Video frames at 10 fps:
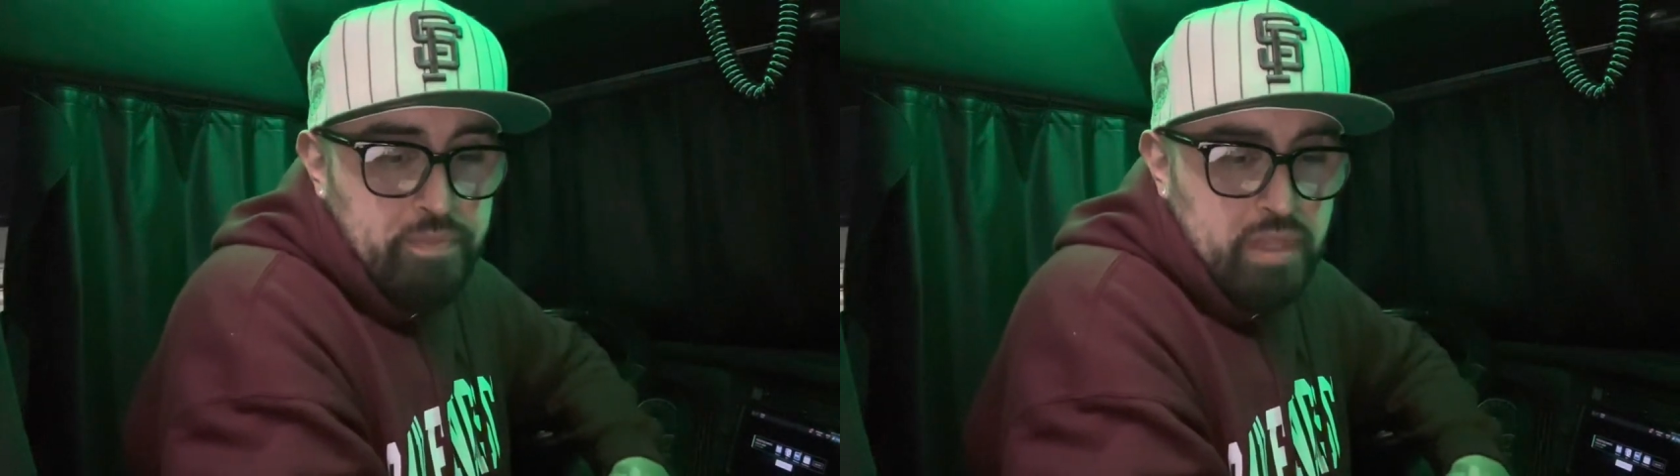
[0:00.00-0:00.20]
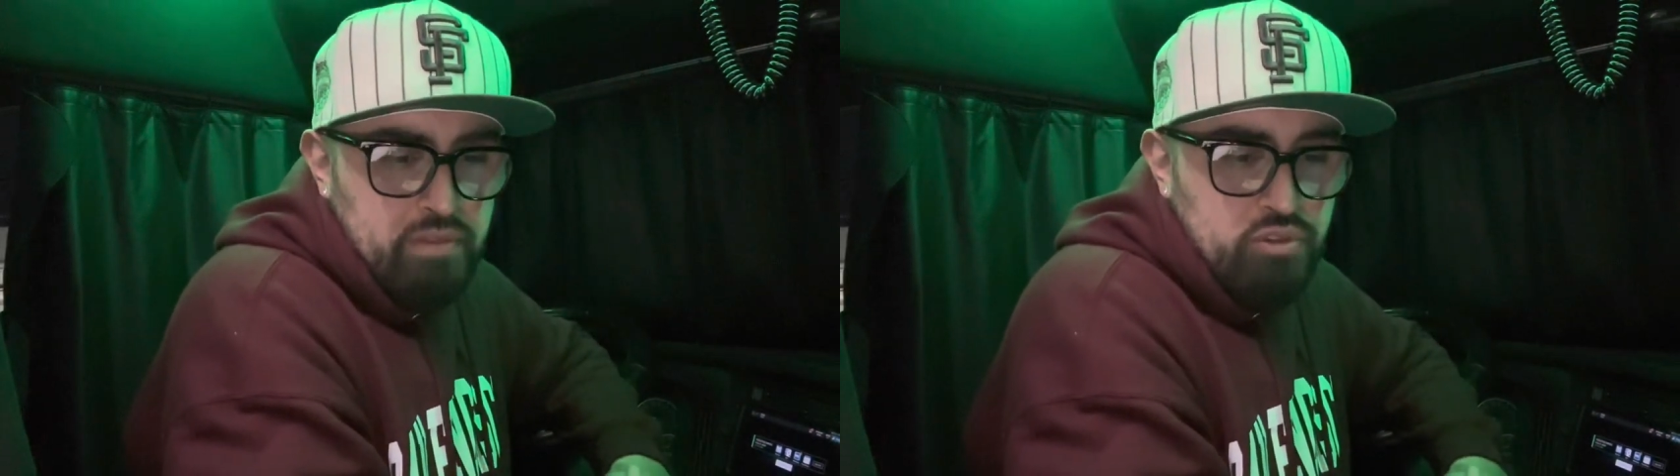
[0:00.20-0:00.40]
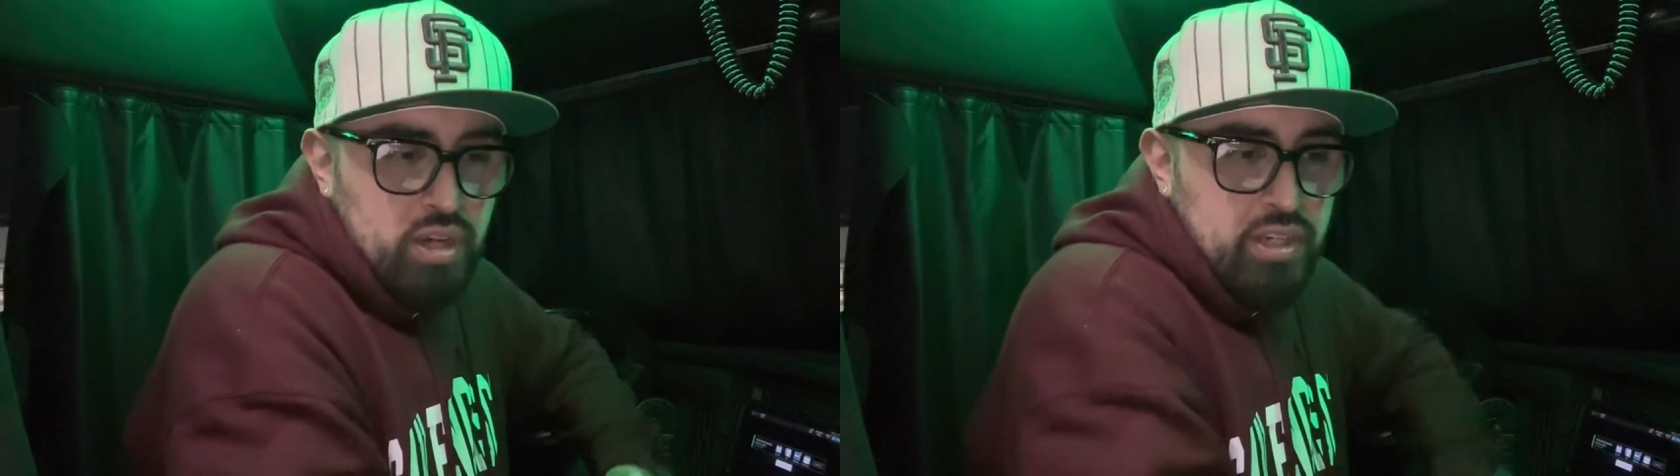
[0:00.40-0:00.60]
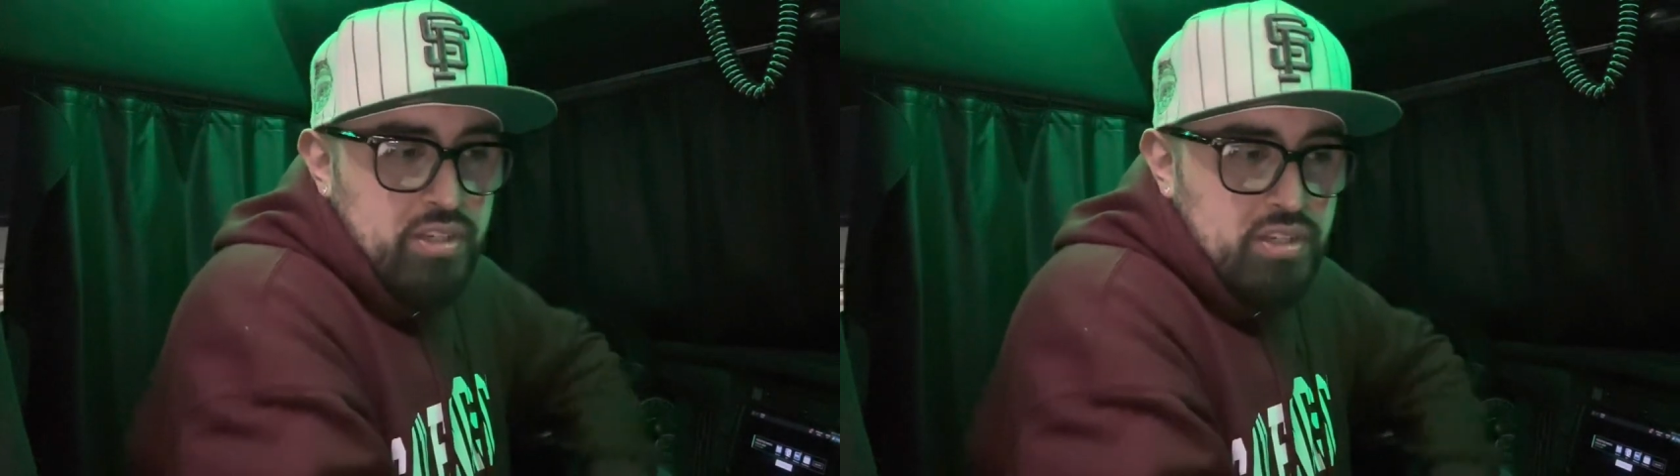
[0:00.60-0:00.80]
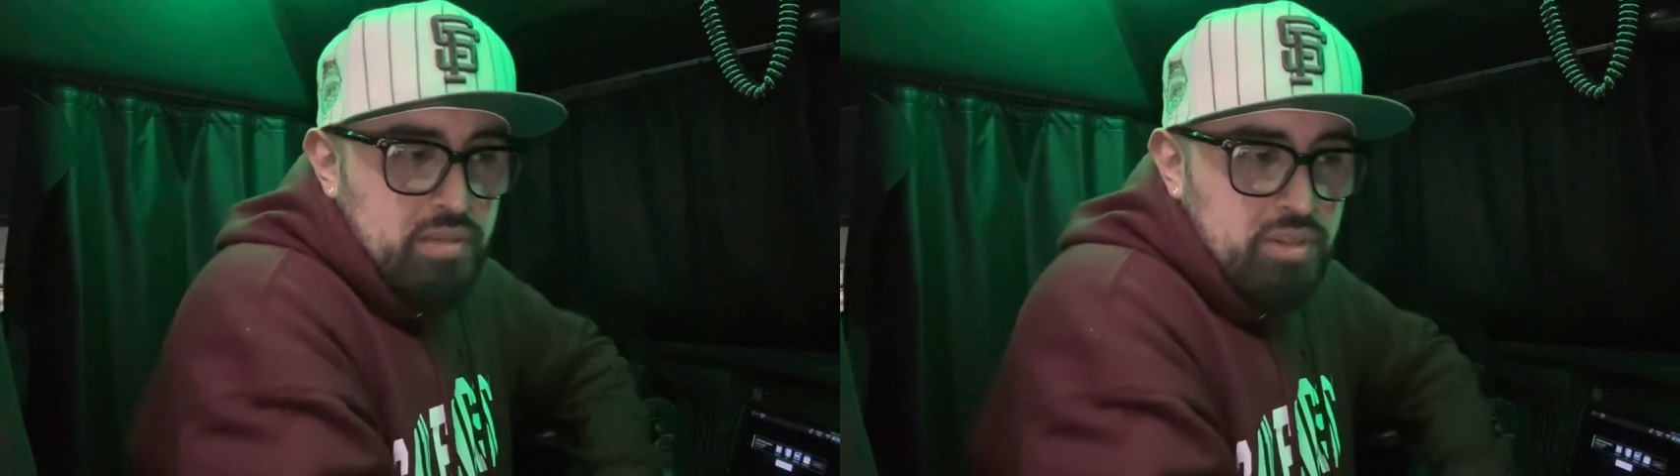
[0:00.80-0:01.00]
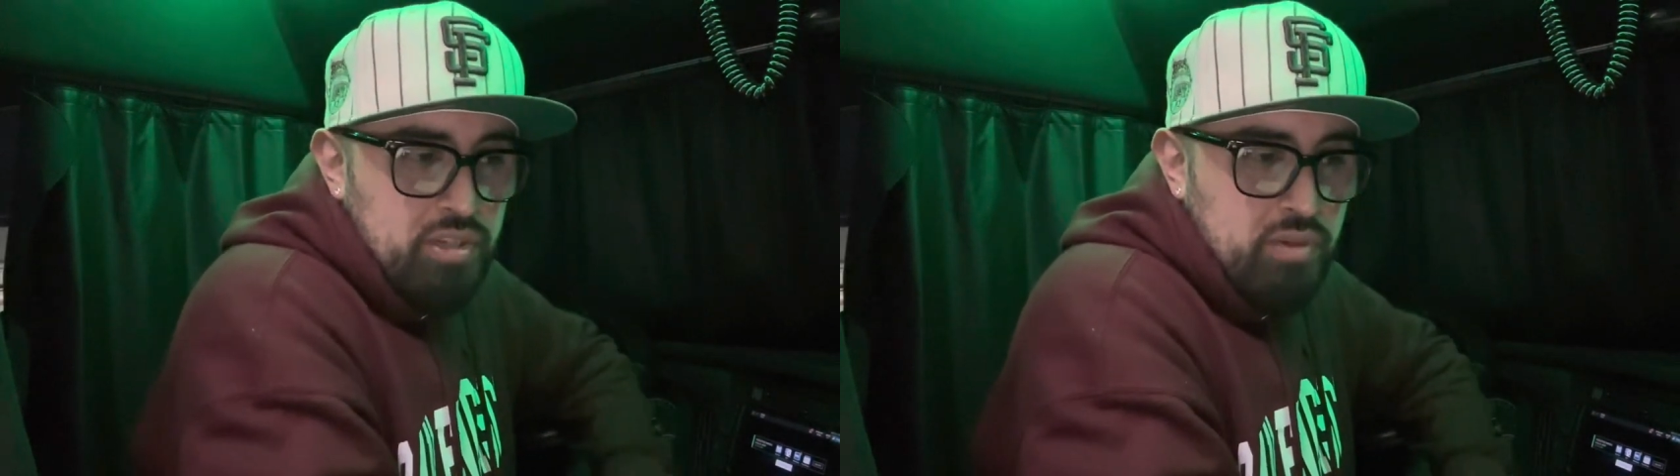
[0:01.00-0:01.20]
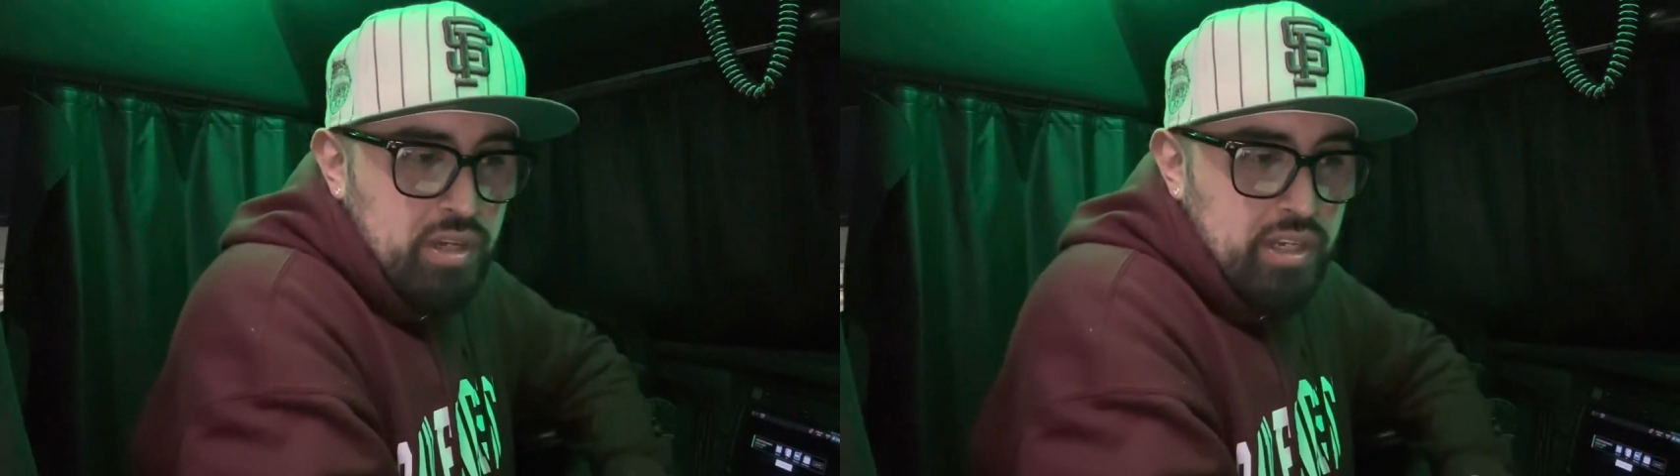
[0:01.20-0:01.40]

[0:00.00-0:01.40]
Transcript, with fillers: If trucking is something you want